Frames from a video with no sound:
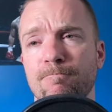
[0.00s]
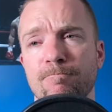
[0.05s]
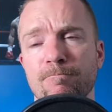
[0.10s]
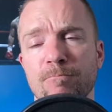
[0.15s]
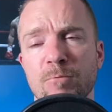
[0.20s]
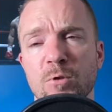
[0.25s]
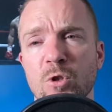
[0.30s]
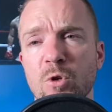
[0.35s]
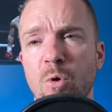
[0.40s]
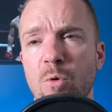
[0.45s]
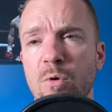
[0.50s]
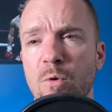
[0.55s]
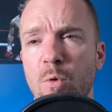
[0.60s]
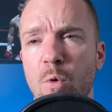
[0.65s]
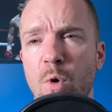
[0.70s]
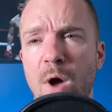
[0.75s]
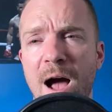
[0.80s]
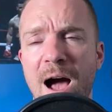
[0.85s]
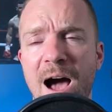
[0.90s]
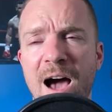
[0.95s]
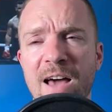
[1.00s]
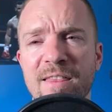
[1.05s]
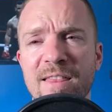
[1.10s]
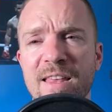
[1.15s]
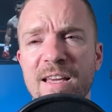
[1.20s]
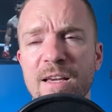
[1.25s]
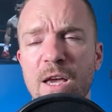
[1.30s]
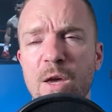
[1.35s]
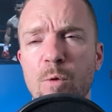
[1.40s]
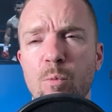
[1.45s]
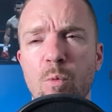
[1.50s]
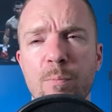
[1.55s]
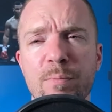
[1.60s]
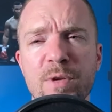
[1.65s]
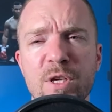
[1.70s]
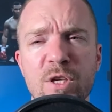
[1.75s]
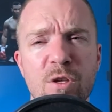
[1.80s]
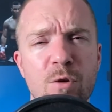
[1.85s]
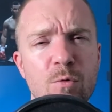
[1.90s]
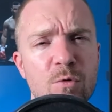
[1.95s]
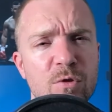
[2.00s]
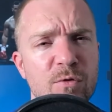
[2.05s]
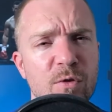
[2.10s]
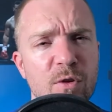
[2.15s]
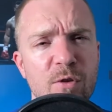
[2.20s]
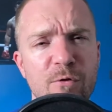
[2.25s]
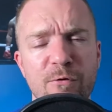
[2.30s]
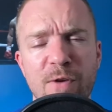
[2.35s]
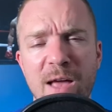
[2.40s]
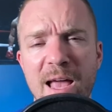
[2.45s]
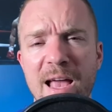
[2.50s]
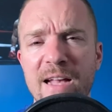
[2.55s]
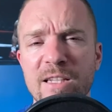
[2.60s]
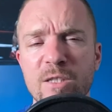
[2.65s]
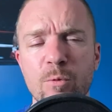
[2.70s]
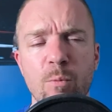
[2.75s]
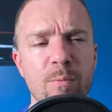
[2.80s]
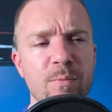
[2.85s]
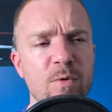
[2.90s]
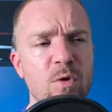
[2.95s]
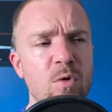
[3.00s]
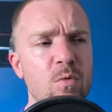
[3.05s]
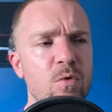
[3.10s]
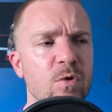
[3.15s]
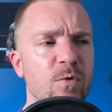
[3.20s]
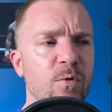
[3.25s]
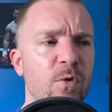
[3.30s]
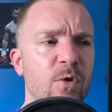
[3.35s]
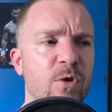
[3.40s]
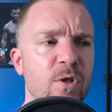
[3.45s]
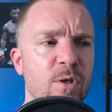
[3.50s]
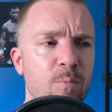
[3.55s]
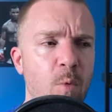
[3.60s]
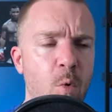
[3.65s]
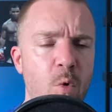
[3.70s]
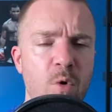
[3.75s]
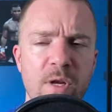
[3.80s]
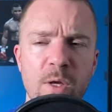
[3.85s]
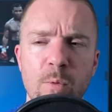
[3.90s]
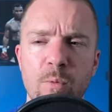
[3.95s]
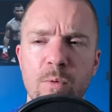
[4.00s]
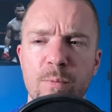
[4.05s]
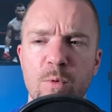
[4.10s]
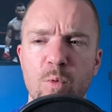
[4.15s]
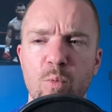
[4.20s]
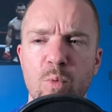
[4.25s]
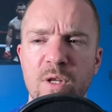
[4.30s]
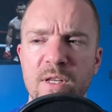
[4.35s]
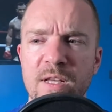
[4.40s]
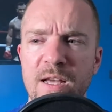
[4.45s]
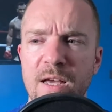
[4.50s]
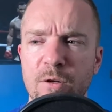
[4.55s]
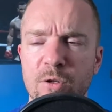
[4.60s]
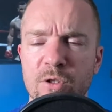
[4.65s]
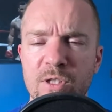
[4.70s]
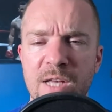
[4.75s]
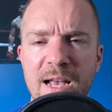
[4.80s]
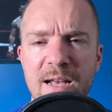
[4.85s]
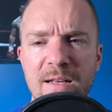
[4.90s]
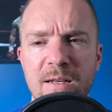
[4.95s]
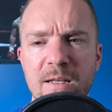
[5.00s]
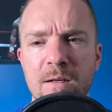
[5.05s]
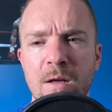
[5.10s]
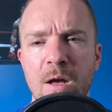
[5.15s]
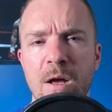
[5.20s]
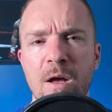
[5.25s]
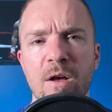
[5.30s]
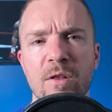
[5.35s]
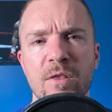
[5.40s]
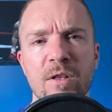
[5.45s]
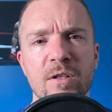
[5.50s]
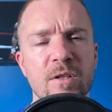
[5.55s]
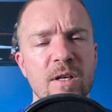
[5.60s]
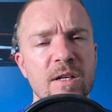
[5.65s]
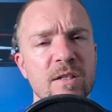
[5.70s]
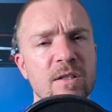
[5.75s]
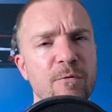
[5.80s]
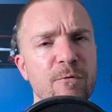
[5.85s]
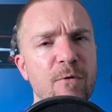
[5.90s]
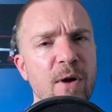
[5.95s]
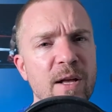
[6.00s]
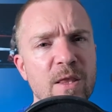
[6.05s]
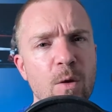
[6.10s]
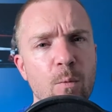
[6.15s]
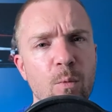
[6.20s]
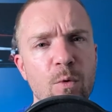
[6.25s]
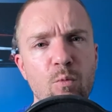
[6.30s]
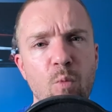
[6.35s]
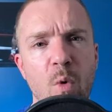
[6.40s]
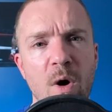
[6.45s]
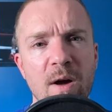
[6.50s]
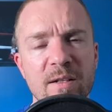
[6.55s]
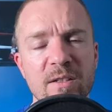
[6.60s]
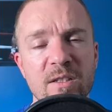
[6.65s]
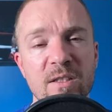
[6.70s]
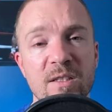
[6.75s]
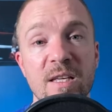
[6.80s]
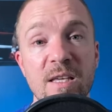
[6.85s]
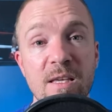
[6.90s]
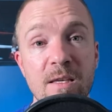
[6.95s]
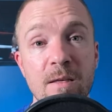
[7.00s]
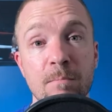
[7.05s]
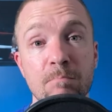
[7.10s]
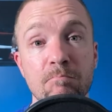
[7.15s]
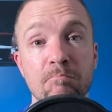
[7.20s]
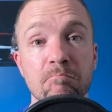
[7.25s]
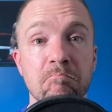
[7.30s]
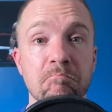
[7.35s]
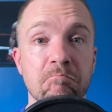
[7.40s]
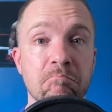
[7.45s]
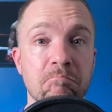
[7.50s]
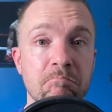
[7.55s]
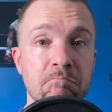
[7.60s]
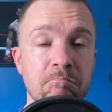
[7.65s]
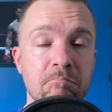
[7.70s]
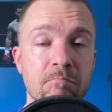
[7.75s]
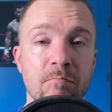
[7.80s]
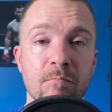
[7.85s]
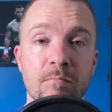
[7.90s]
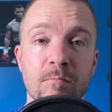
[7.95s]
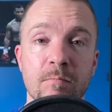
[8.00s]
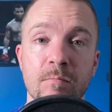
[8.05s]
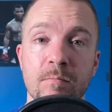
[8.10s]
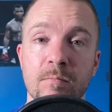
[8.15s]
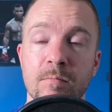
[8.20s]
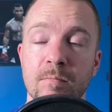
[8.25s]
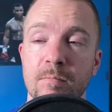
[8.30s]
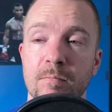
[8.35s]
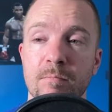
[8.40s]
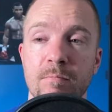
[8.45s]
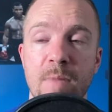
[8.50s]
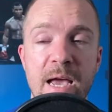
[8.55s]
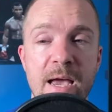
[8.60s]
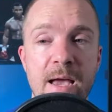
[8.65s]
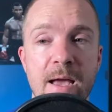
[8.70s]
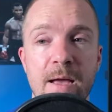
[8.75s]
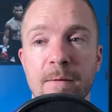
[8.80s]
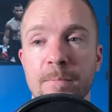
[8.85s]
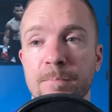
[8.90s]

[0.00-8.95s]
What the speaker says: So I think it would be huge for the fans. It would be huge for the sport. It would be really entertaining. It's a fight that we want to see. Man,